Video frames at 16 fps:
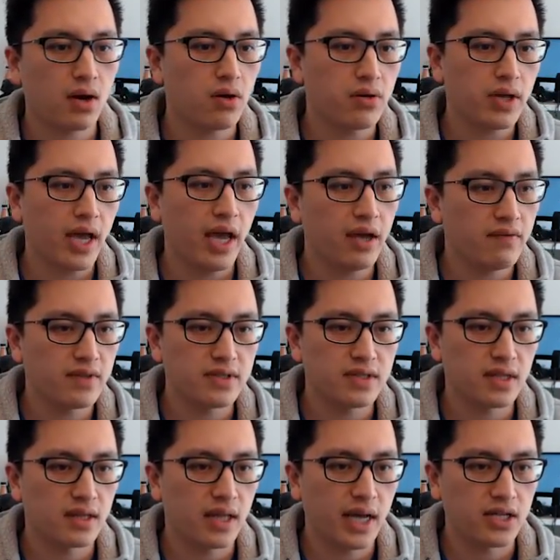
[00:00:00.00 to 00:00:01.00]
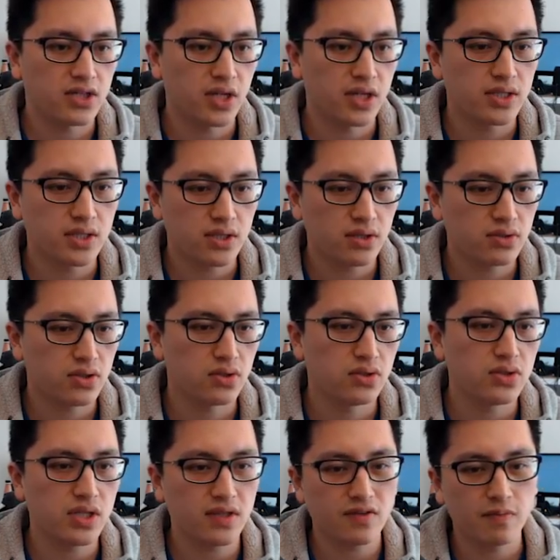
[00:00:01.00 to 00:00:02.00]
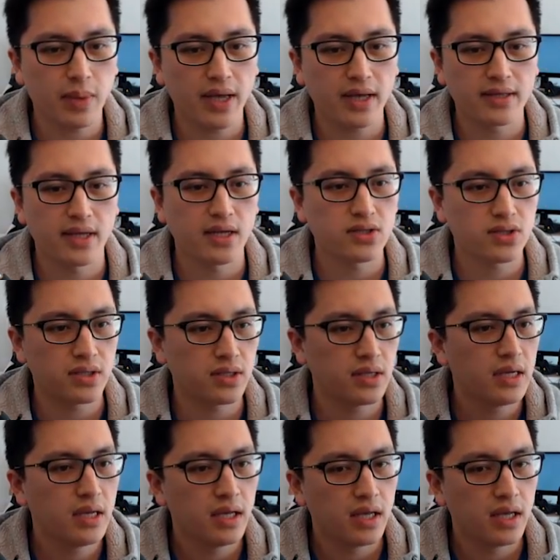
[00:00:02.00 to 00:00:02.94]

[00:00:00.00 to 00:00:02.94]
All you have is the line chasing you, so you just have to pay attention.